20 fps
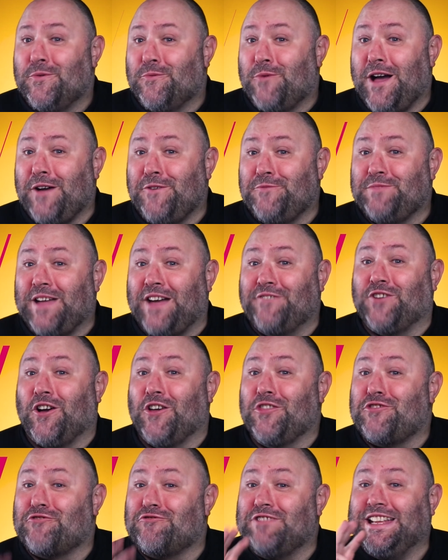Well, I've
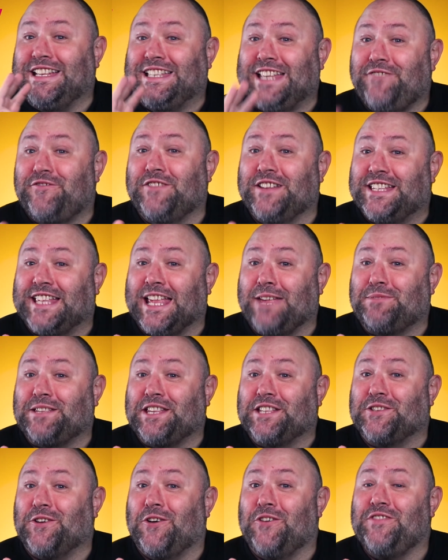got three different tips
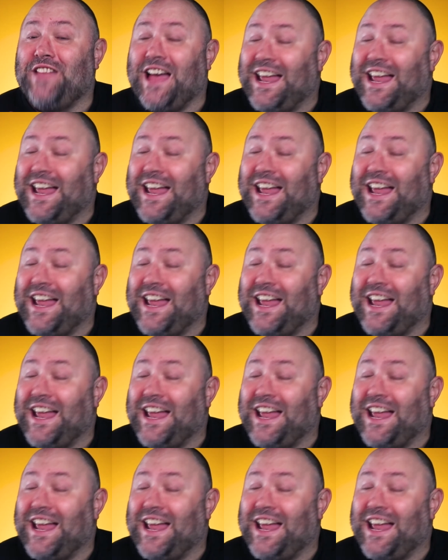to sort